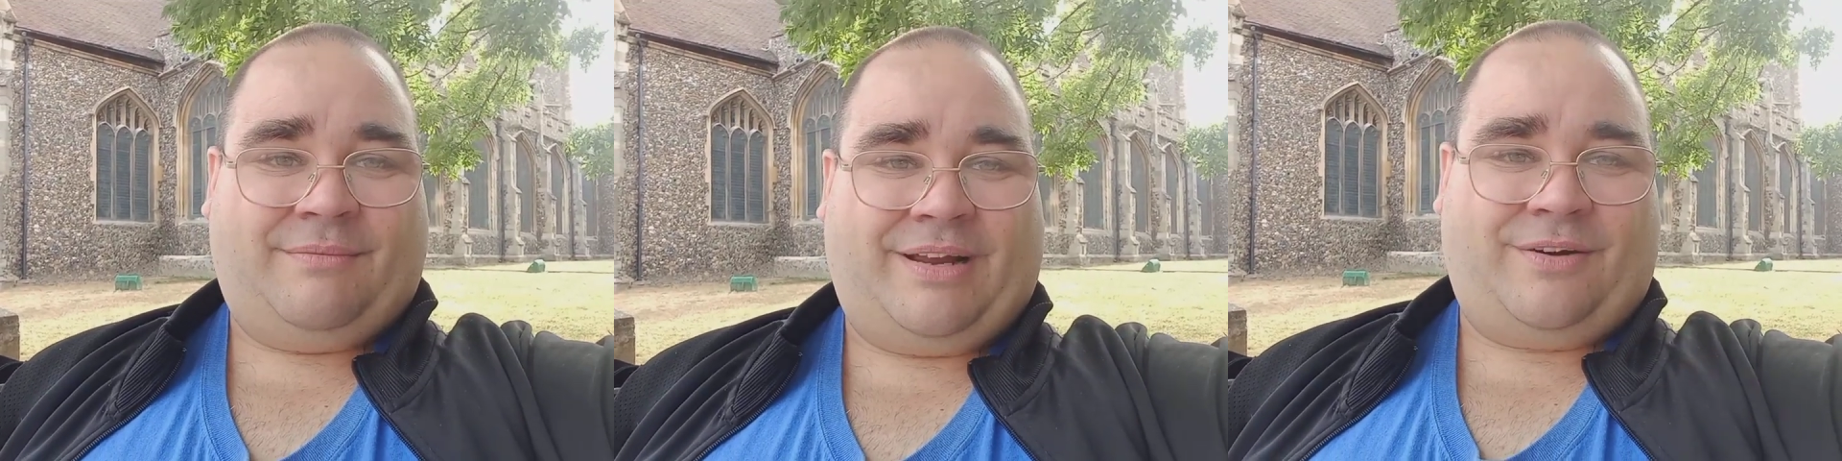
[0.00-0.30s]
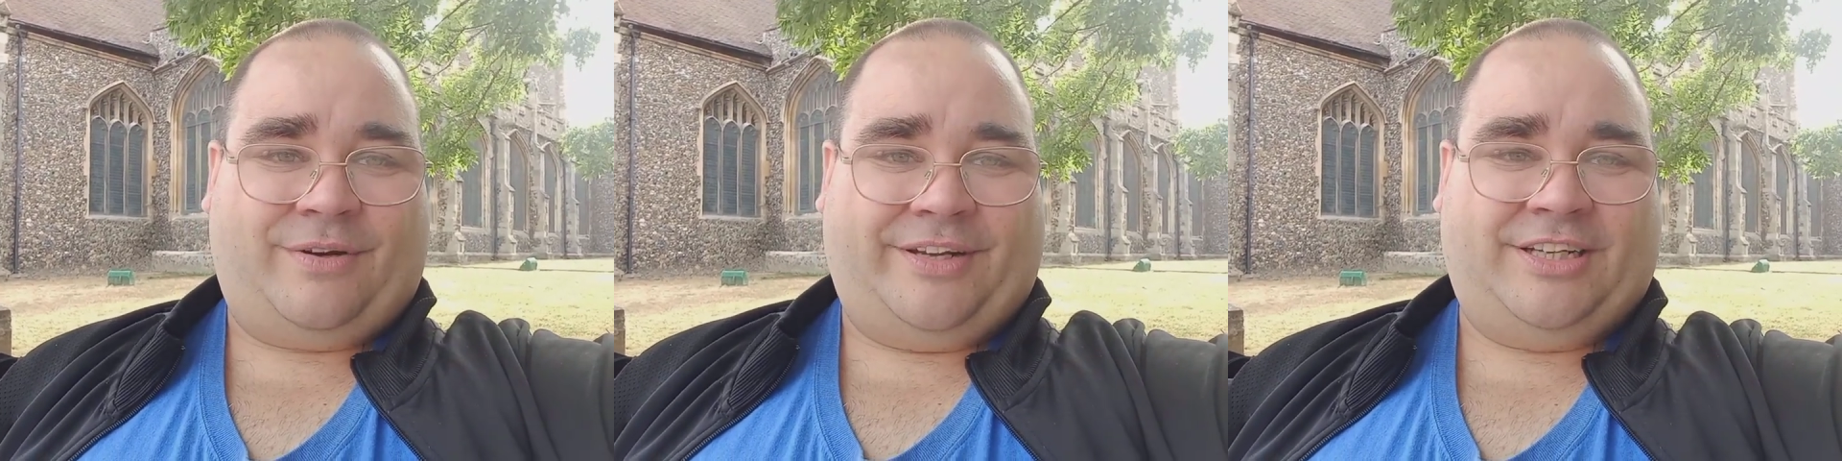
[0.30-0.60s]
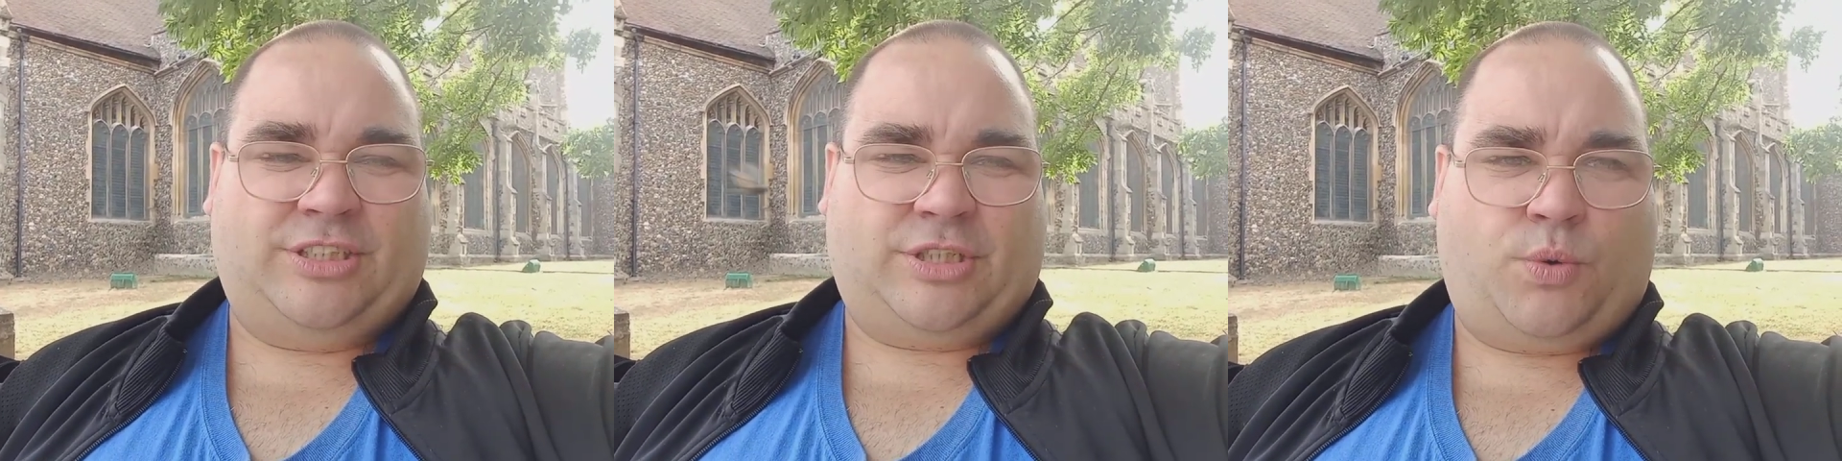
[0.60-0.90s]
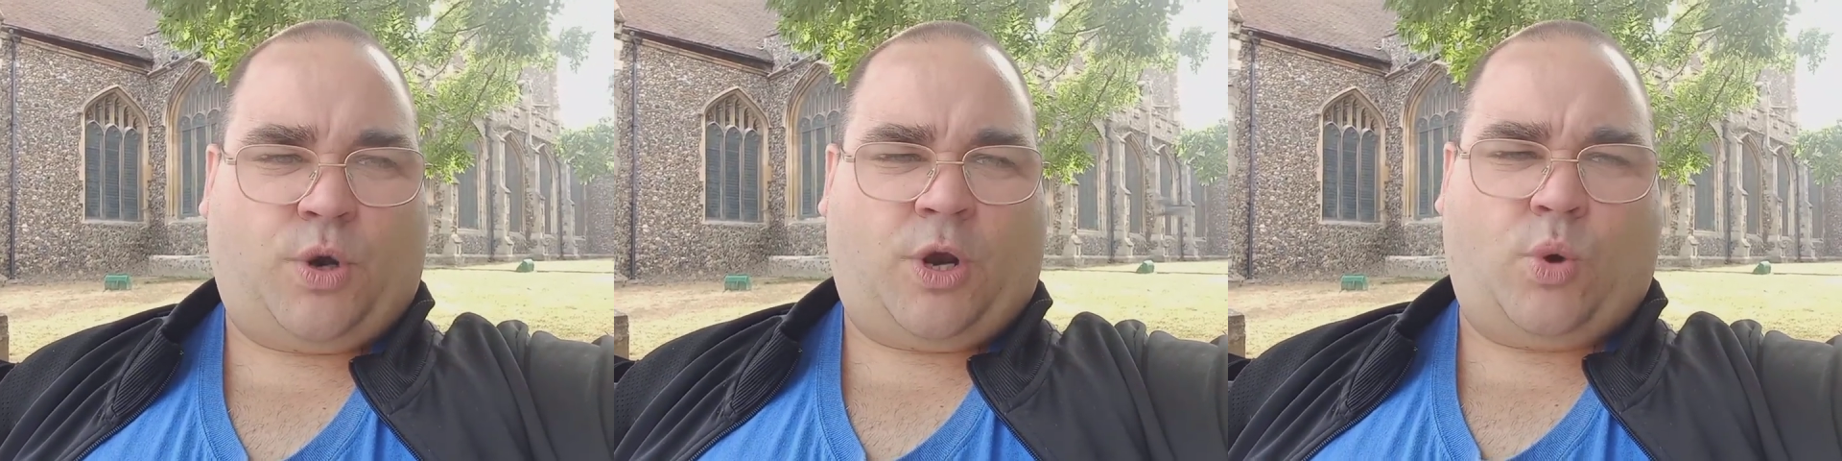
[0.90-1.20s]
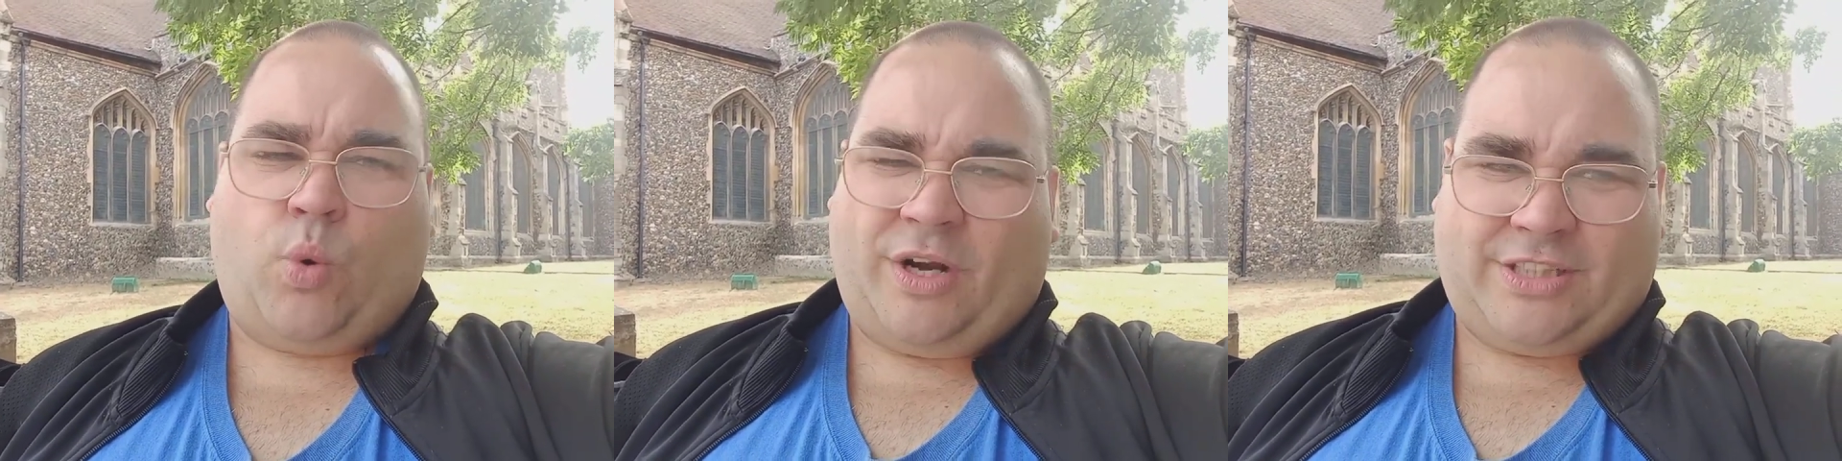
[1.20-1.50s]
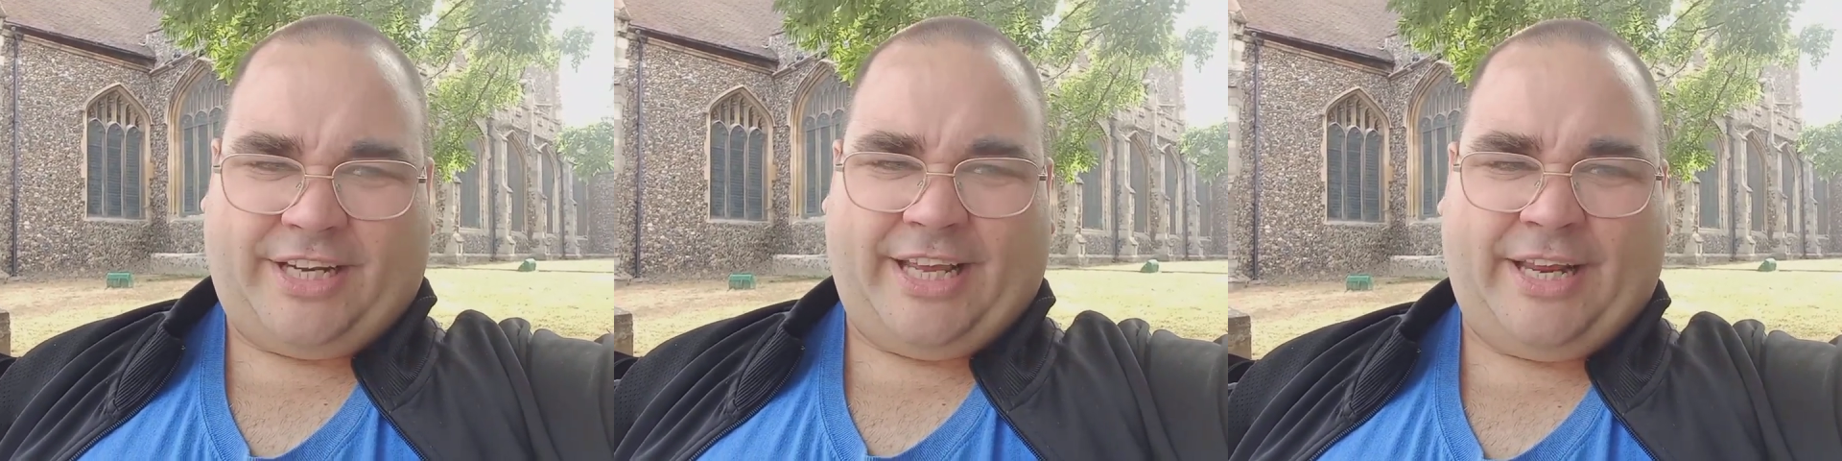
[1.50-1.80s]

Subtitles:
Apparently it's quite an